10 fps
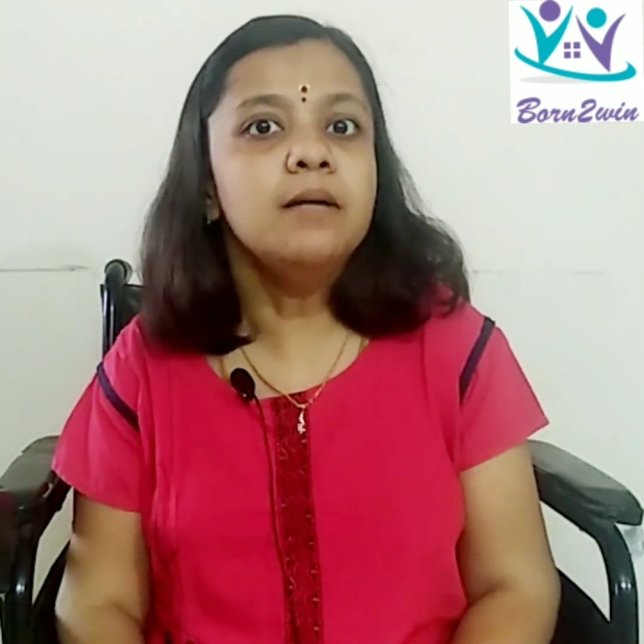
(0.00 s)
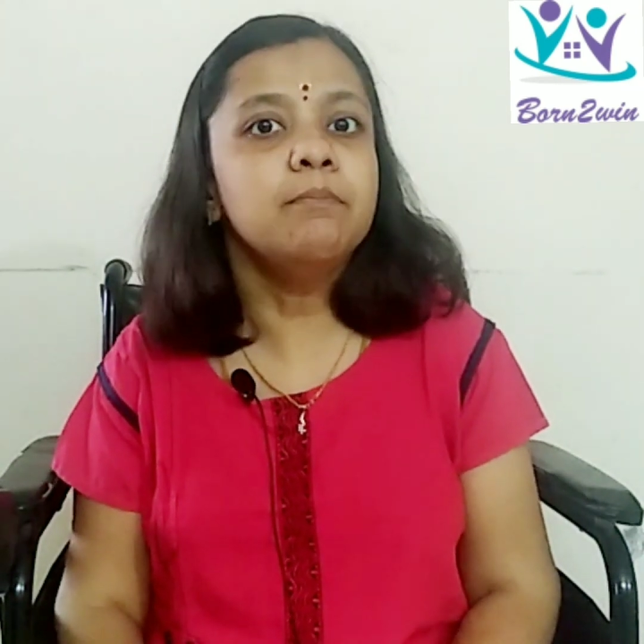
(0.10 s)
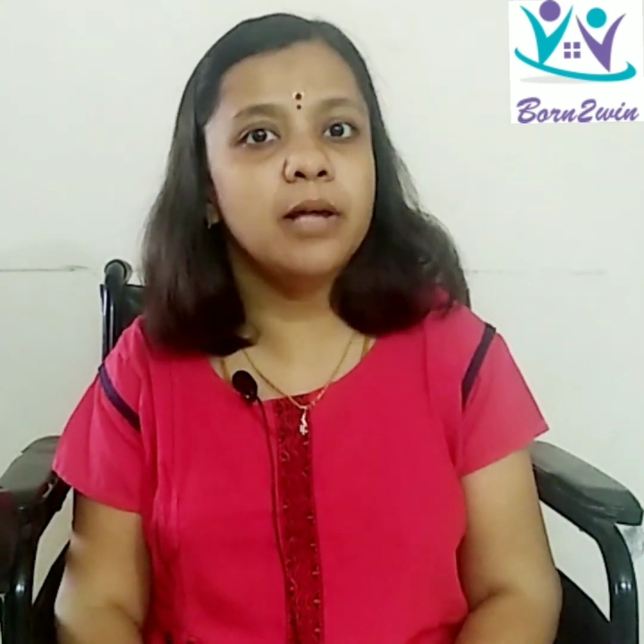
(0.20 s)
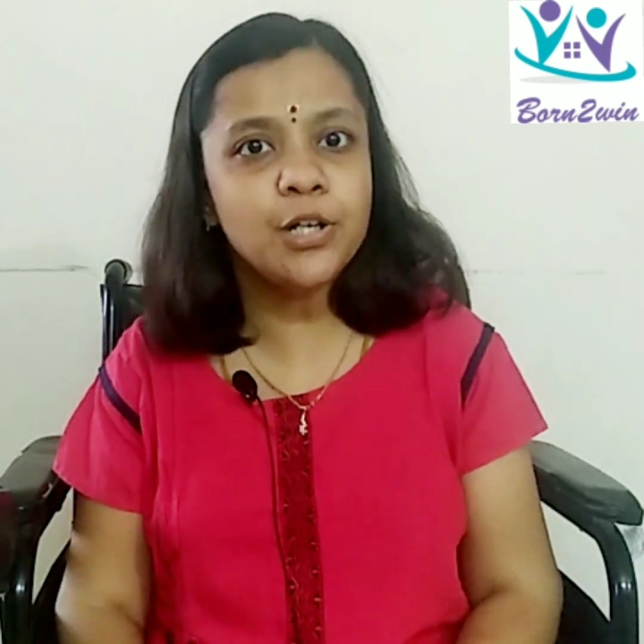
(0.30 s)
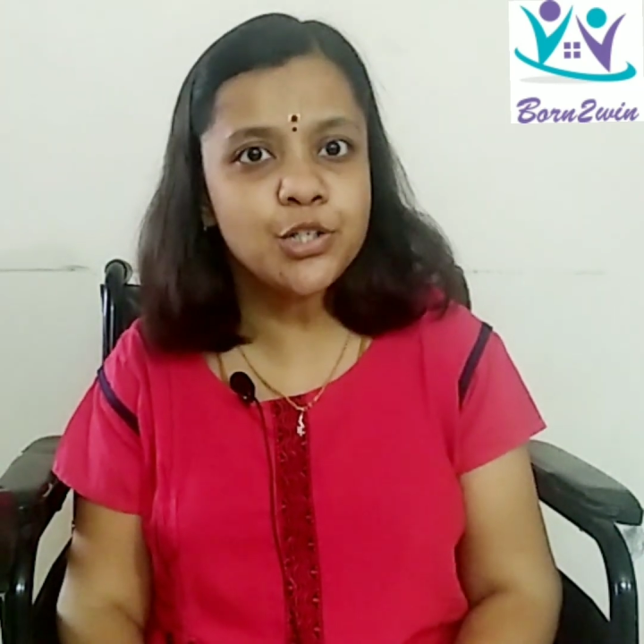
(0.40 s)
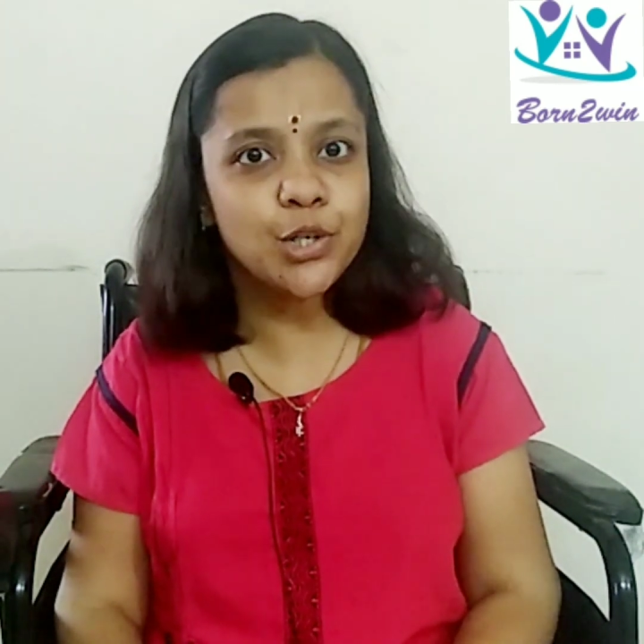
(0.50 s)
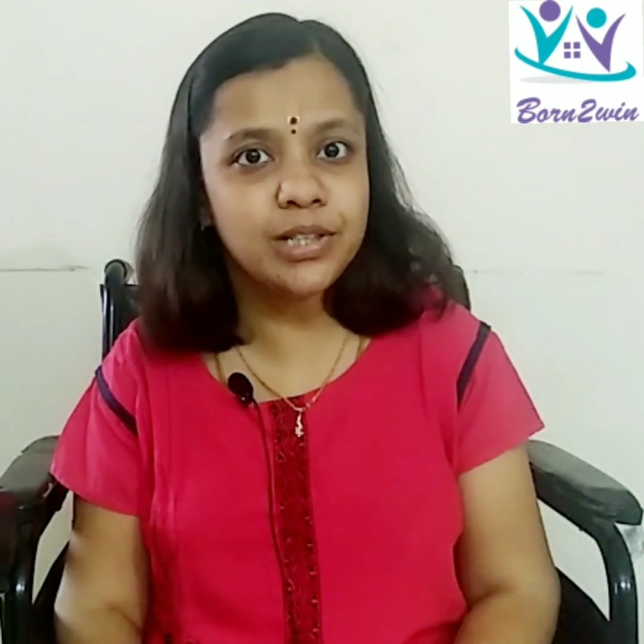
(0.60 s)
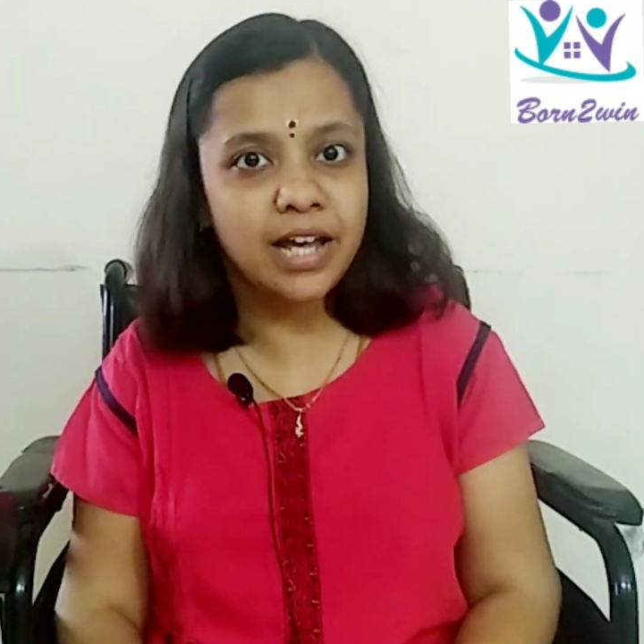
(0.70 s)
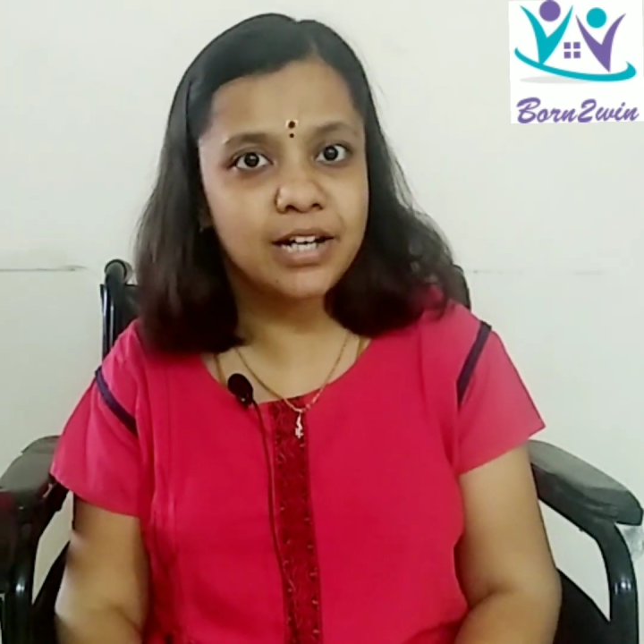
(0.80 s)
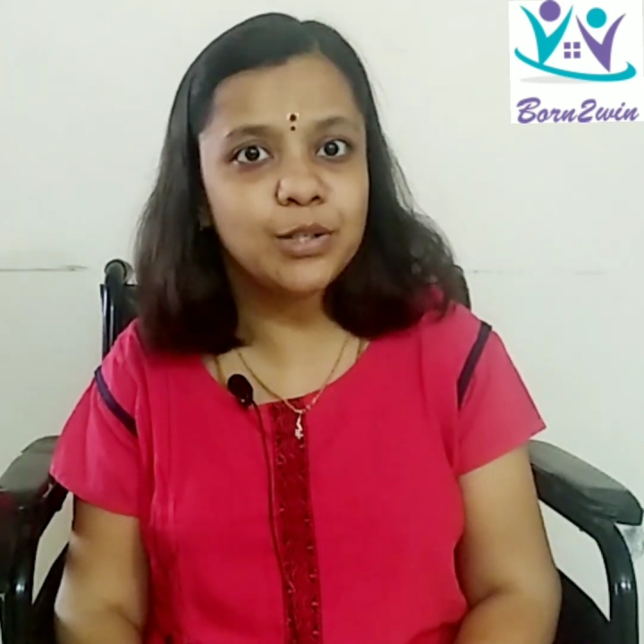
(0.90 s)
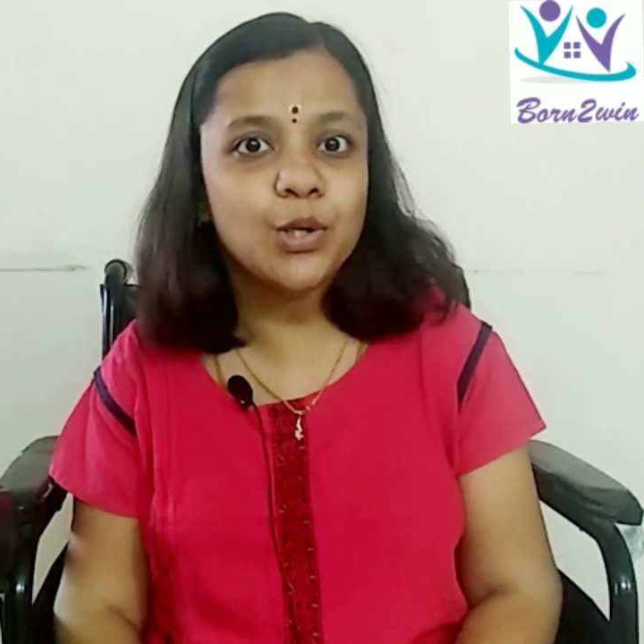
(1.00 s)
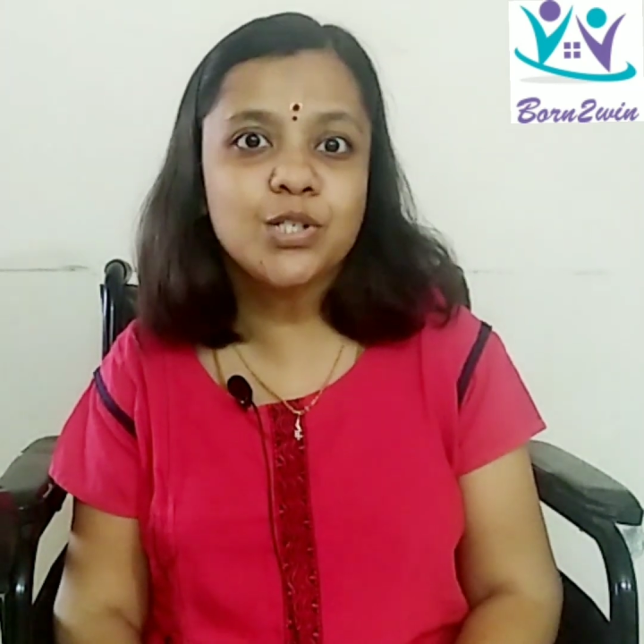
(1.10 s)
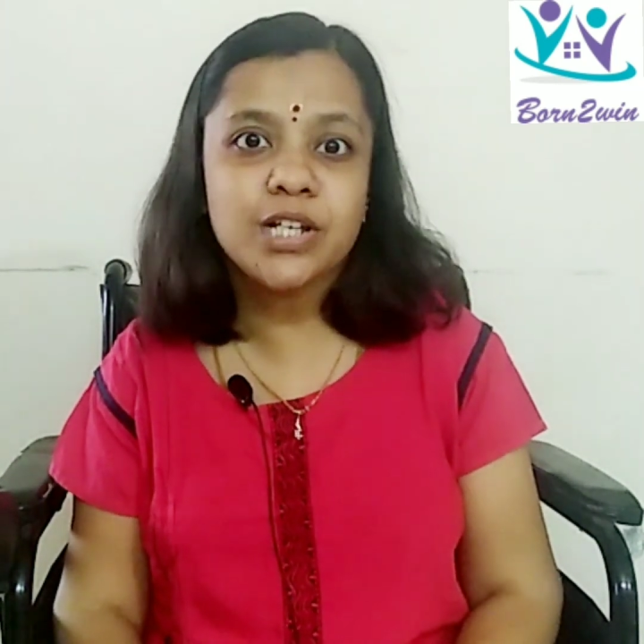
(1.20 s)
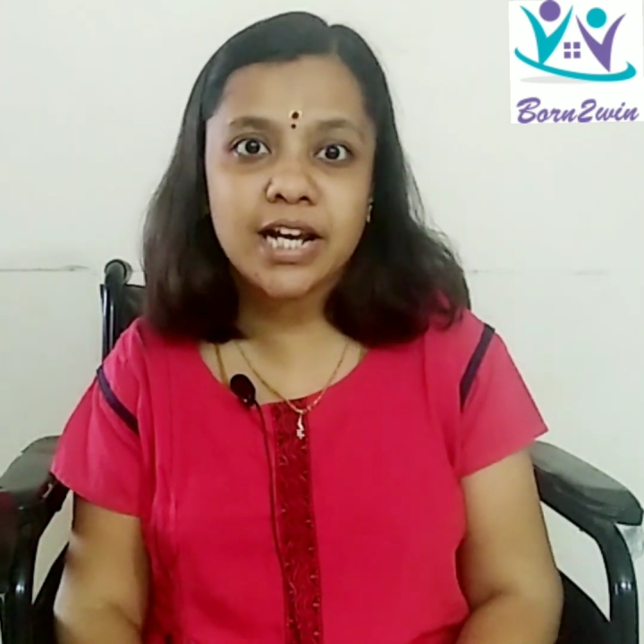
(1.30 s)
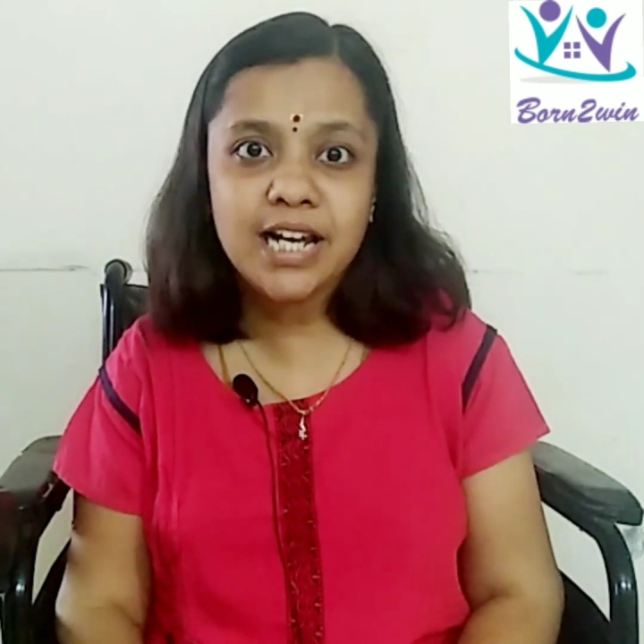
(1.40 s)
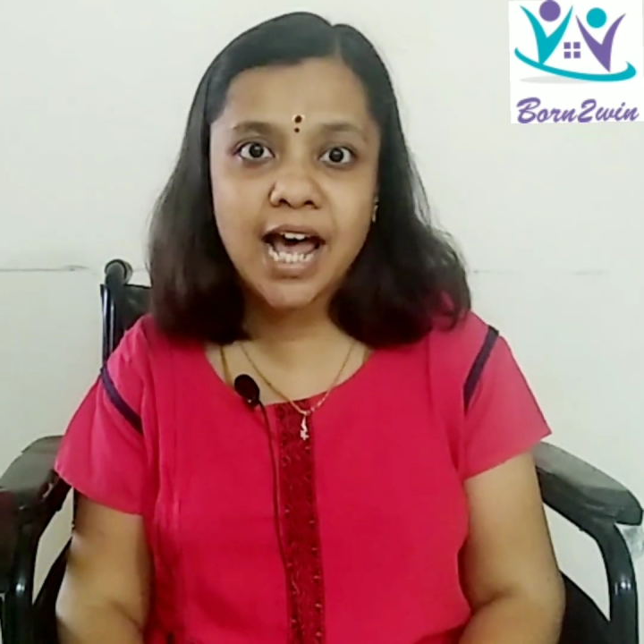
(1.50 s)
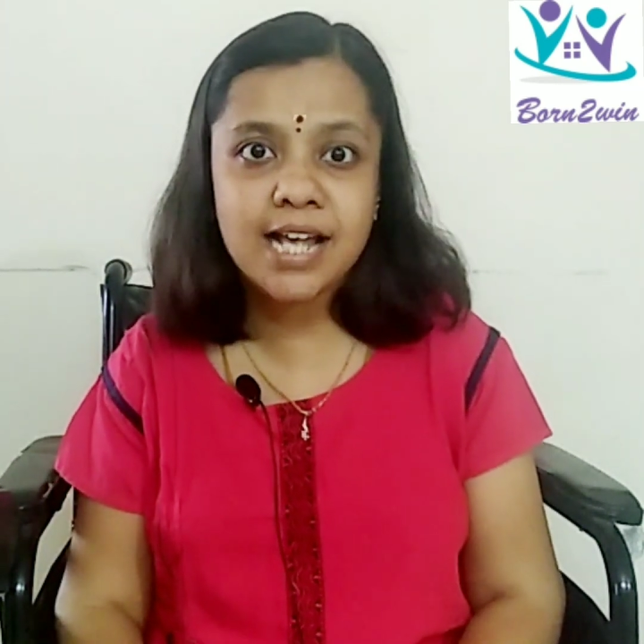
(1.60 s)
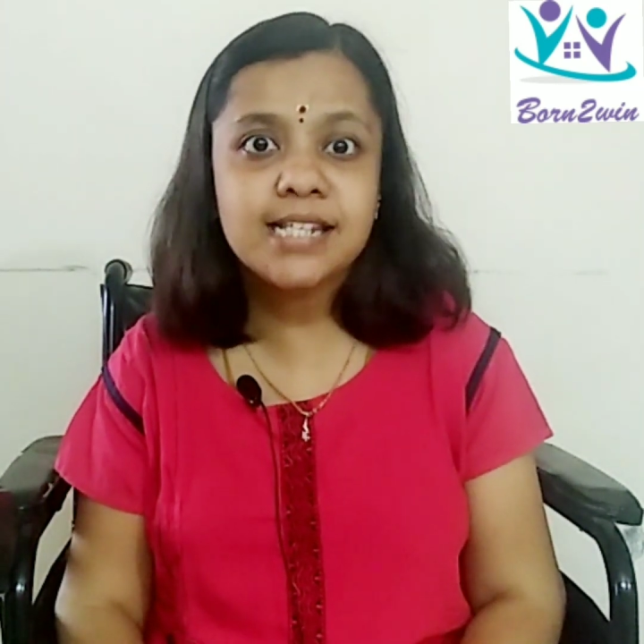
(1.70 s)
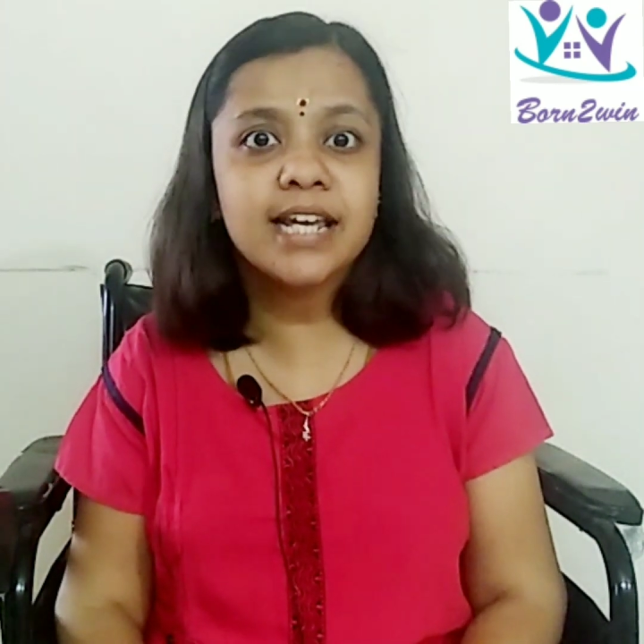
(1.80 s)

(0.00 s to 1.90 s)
make sure that your child has